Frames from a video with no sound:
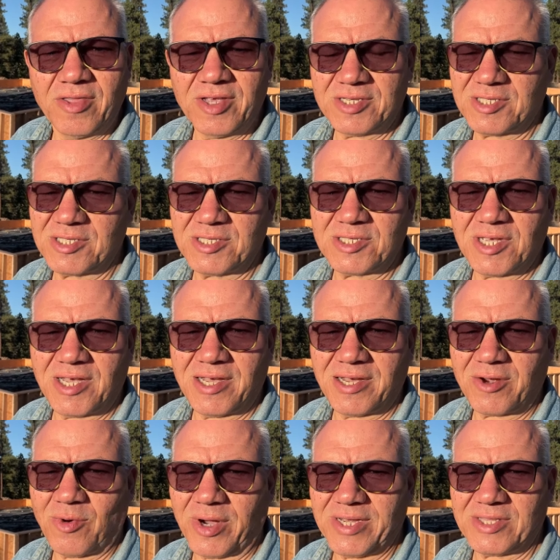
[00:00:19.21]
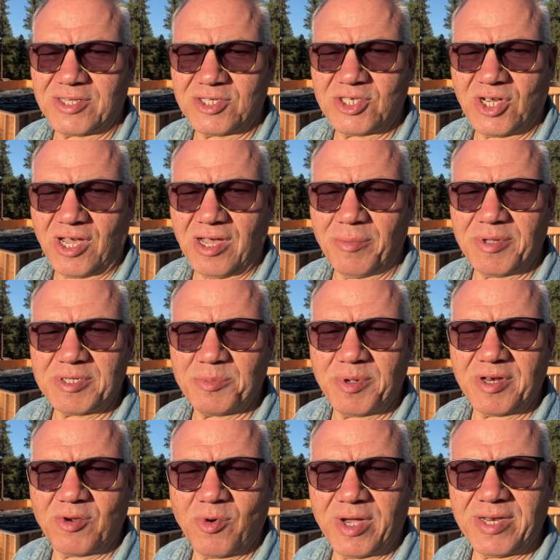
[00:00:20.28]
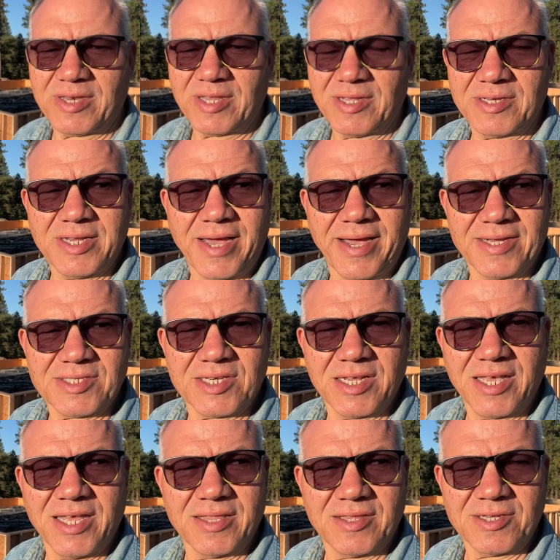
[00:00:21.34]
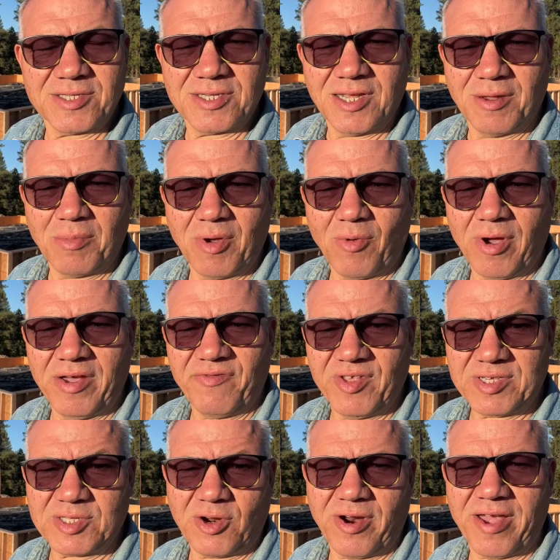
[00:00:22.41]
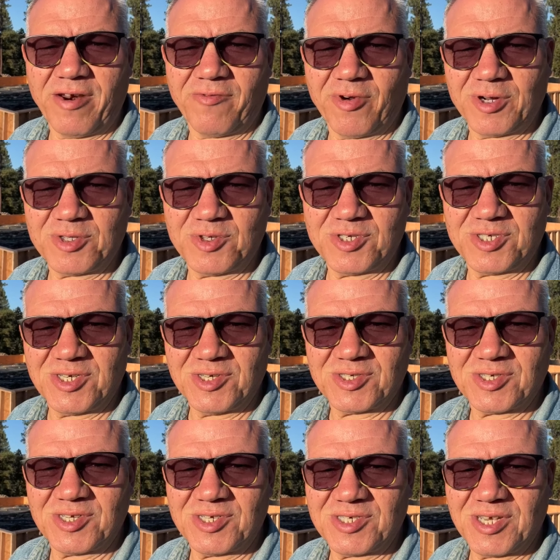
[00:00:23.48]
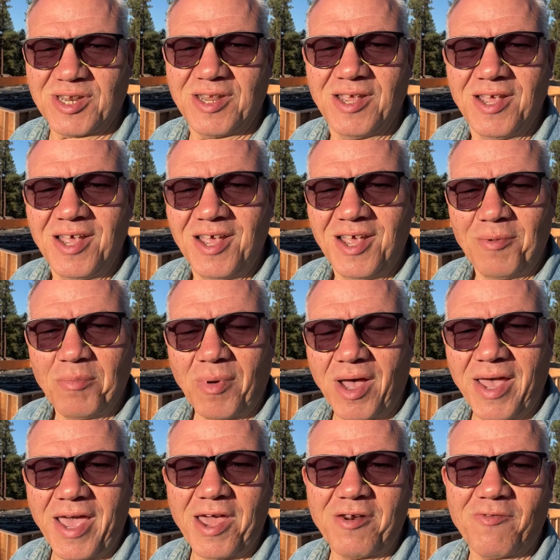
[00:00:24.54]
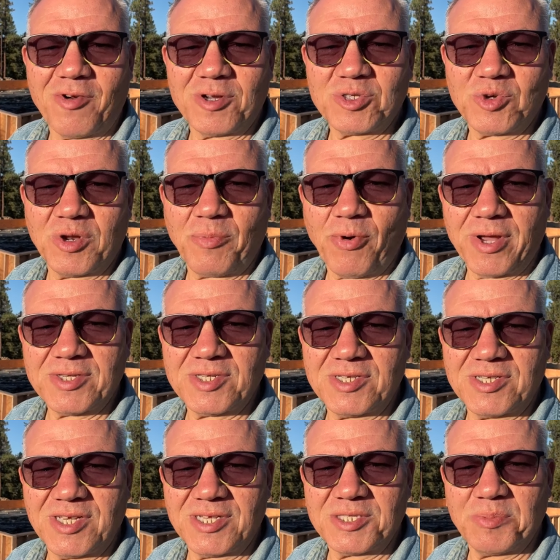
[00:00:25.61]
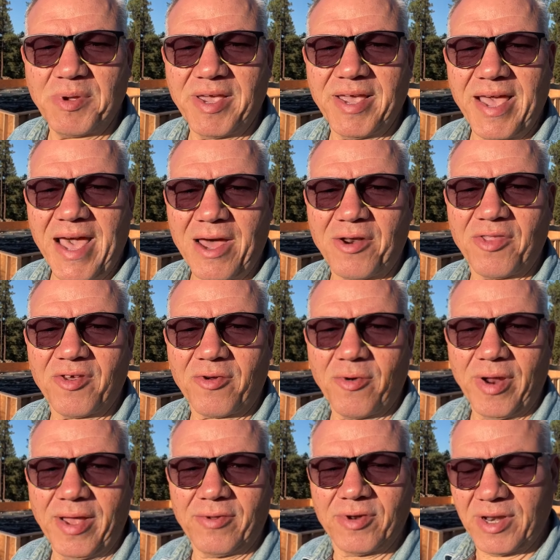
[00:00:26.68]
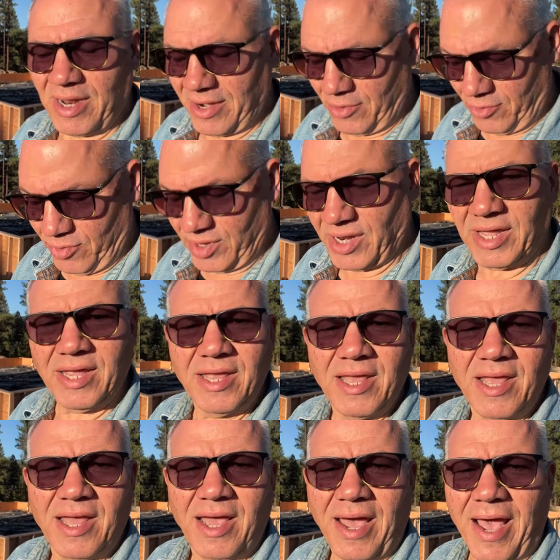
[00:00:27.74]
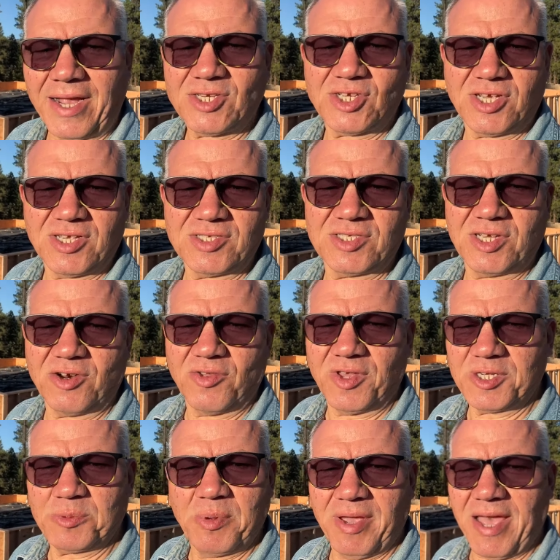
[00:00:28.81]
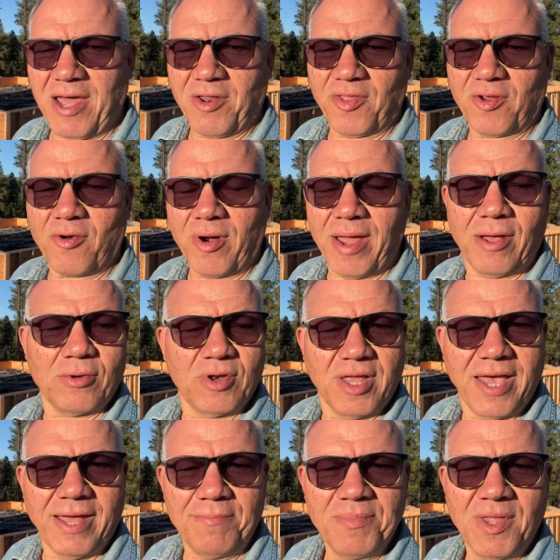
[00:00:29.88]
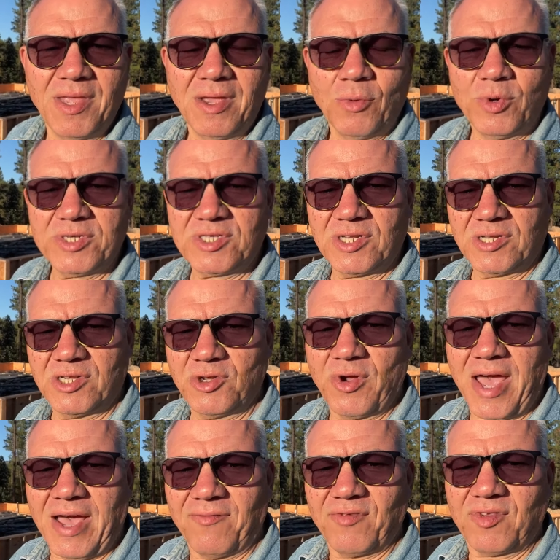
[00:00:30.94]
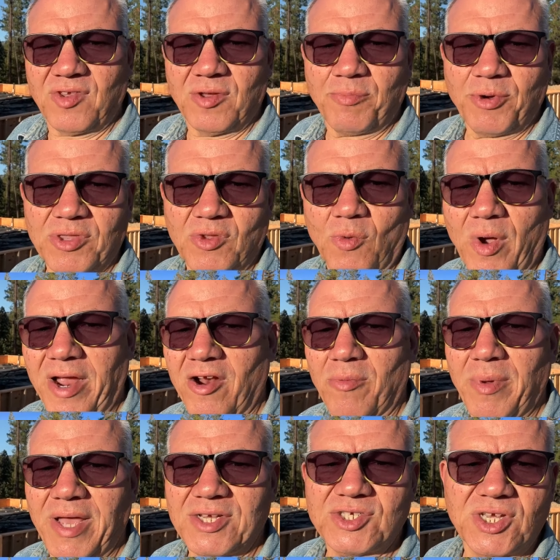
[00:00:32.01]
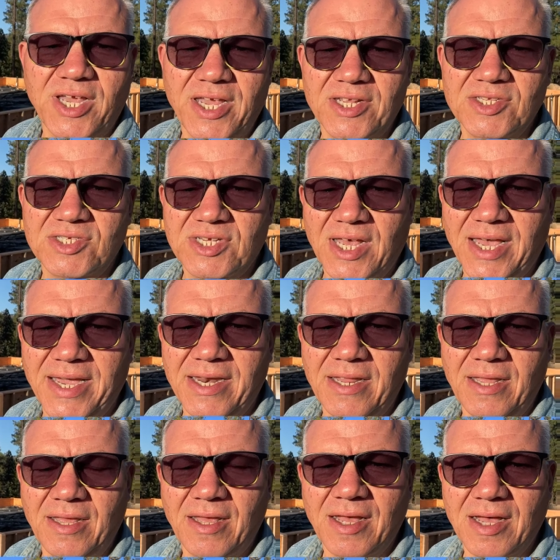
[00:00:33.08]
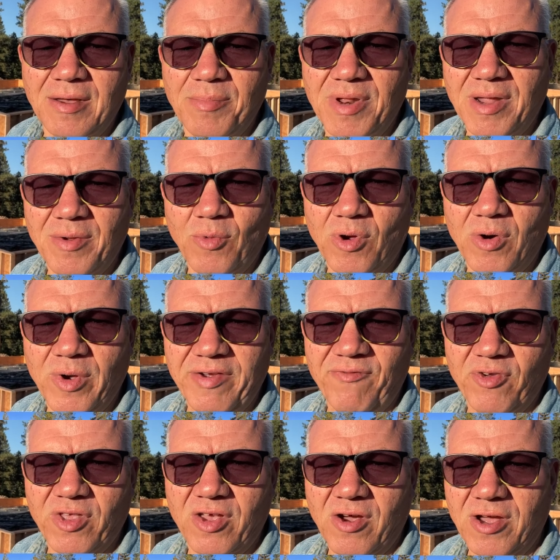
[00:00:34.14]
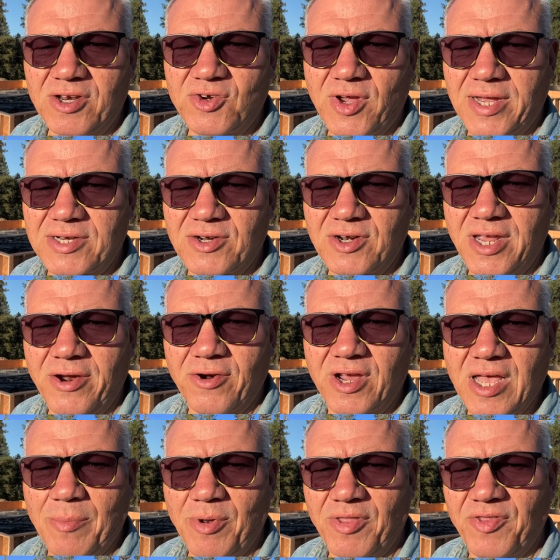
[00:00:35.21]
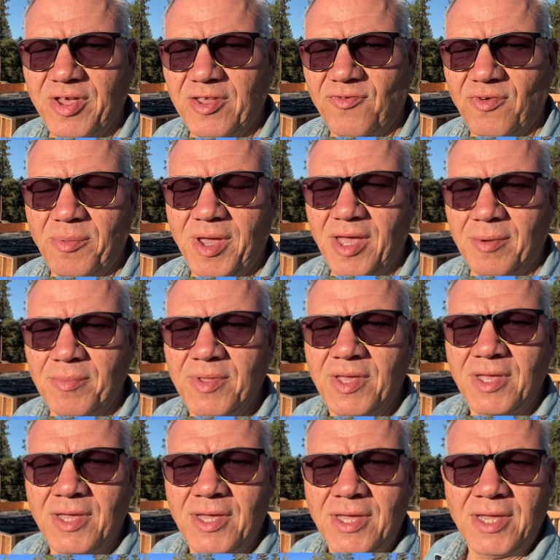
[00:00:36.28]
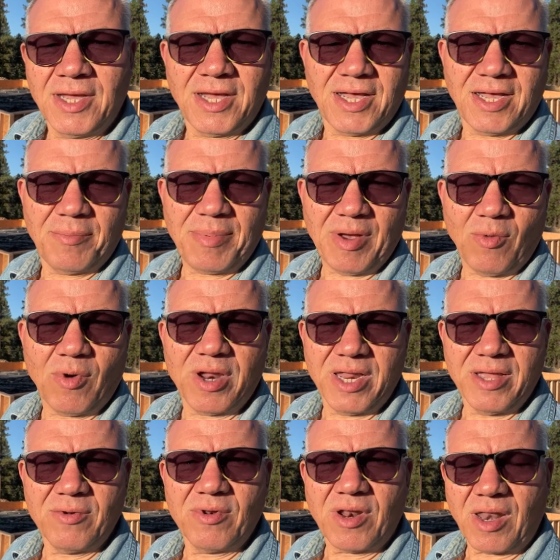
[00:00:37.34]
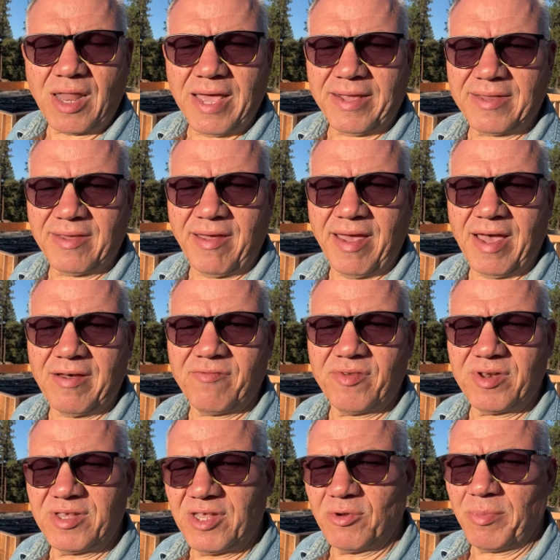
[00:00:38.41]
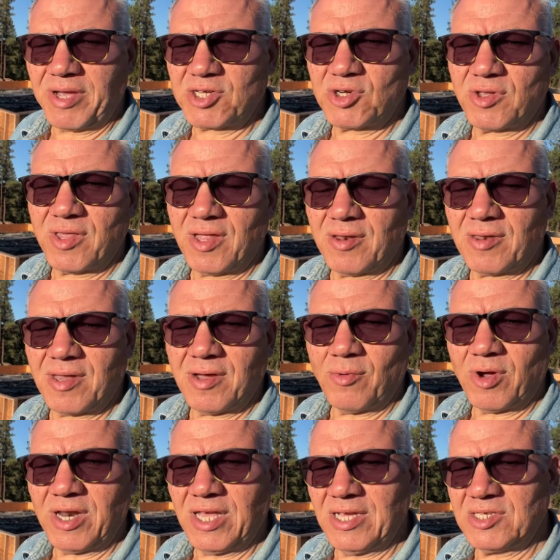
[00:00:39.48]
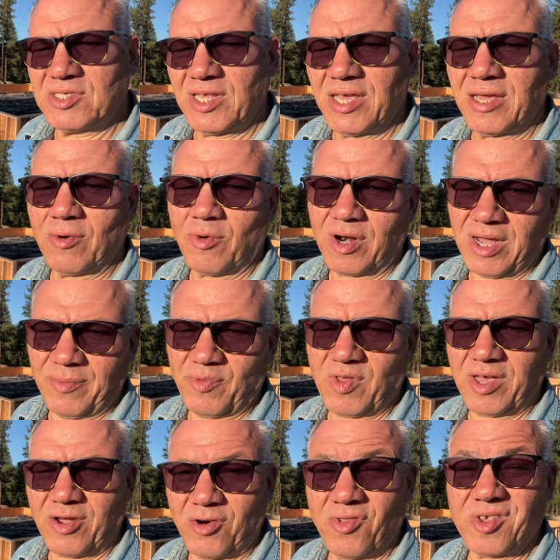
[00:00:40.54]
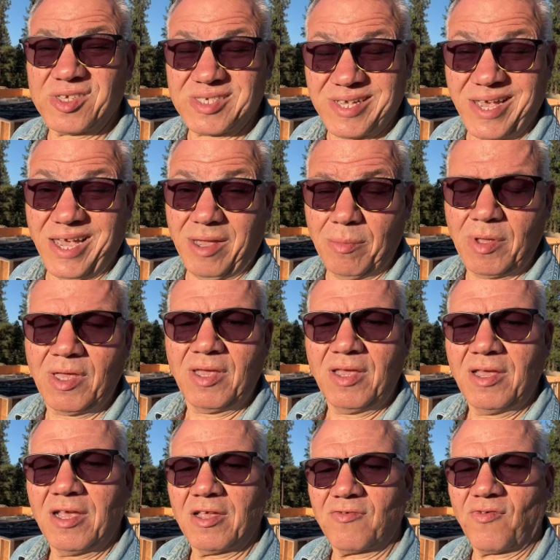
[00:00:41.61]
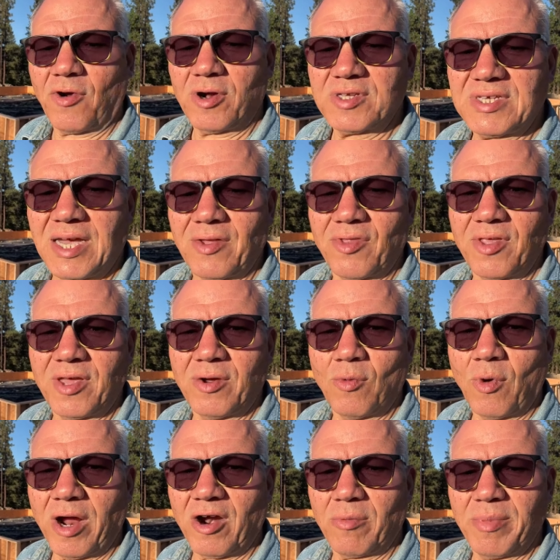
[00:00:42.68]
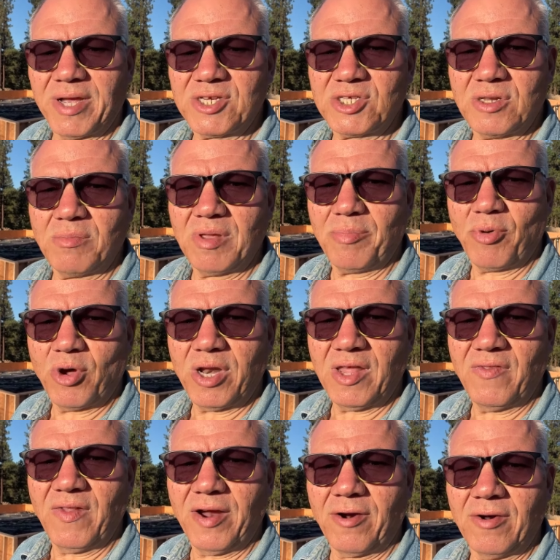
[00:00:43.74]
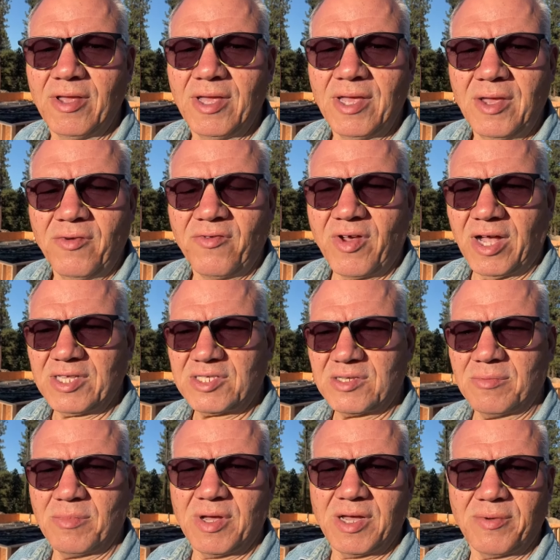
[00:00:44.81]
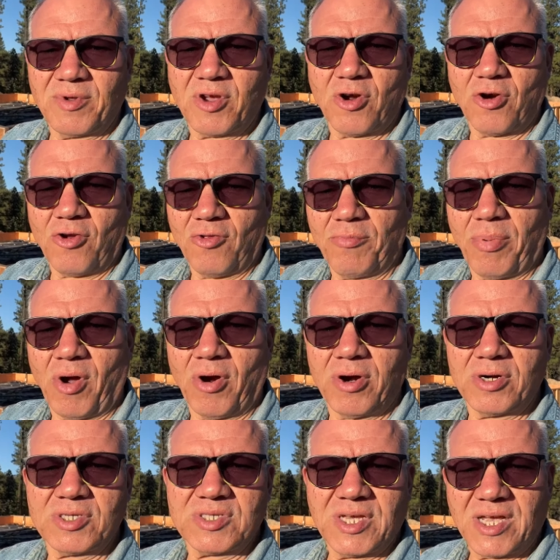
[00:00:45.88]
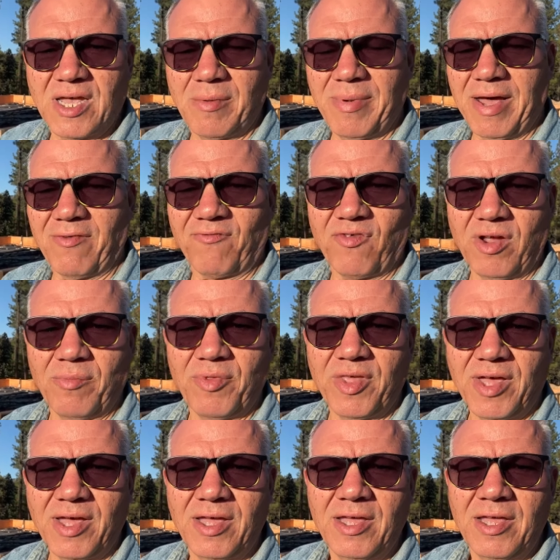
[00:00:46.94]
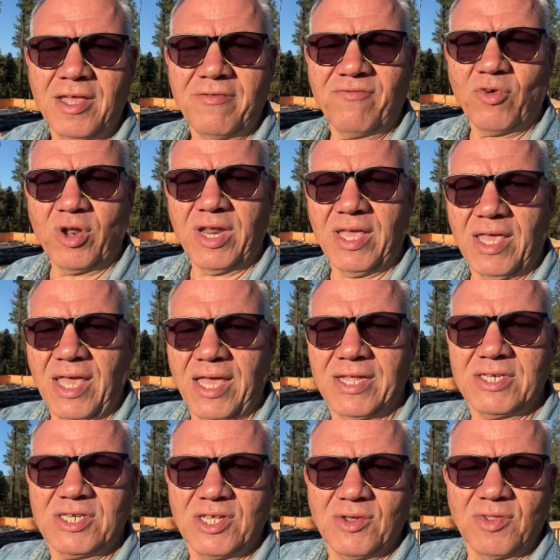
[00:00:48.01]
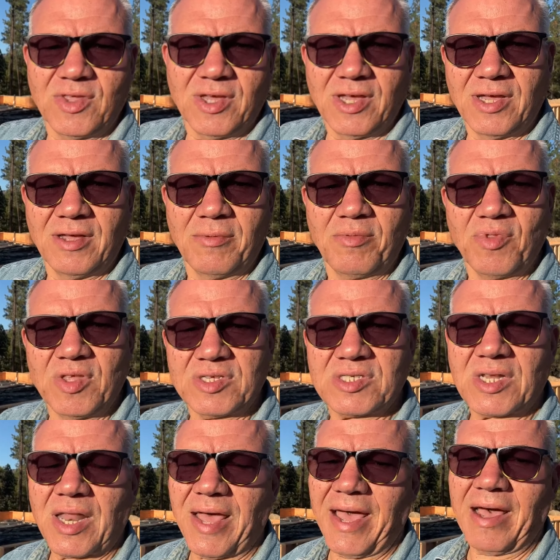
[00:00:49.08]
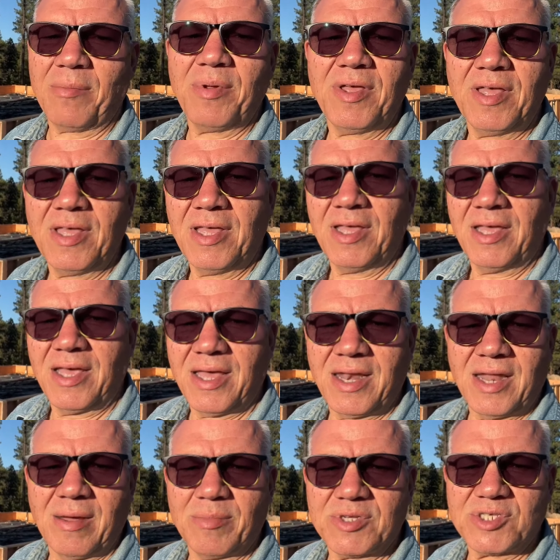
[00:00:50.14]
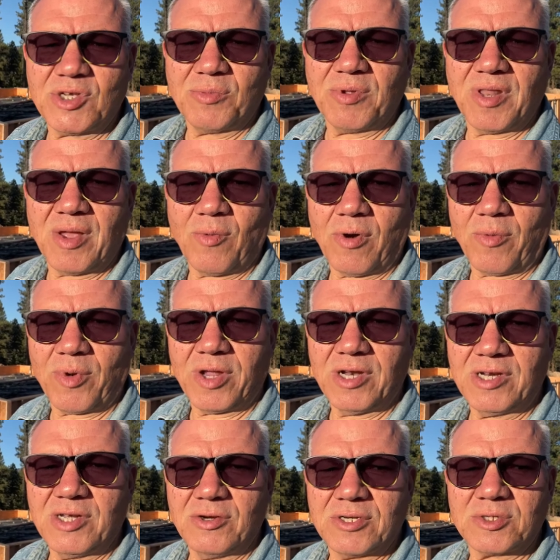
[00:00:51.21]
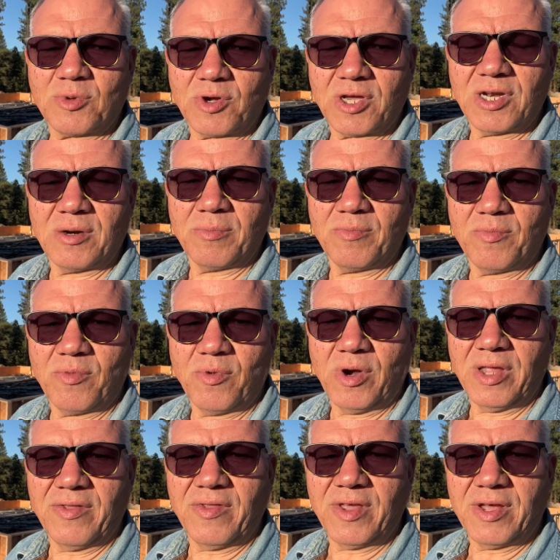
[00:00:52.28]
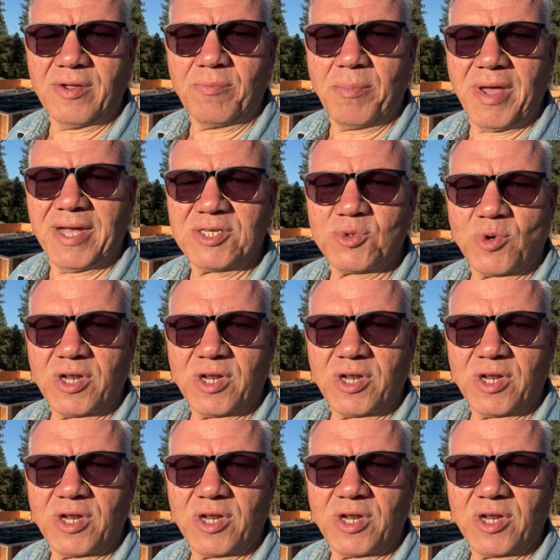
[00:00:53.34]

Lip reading: This is quite the job. It's been quite the task to get this done. My wife, this is our anniversary shoe, so you said my anniversary present is being out of the ground, and I don't really actually consider this being out of the ground yet. We still do have to put the wire mesh inside, but I want to wait for the contractor to hear a couple of things from him about what he'd like to have, and make sure that what he's thinking, what I'm thinking are the same as far as how the wire mesh should be put in there. We've got some curled bars that come out from the footing into the slab. And I'm assuming that what we're going to do is we're going to run the mesh.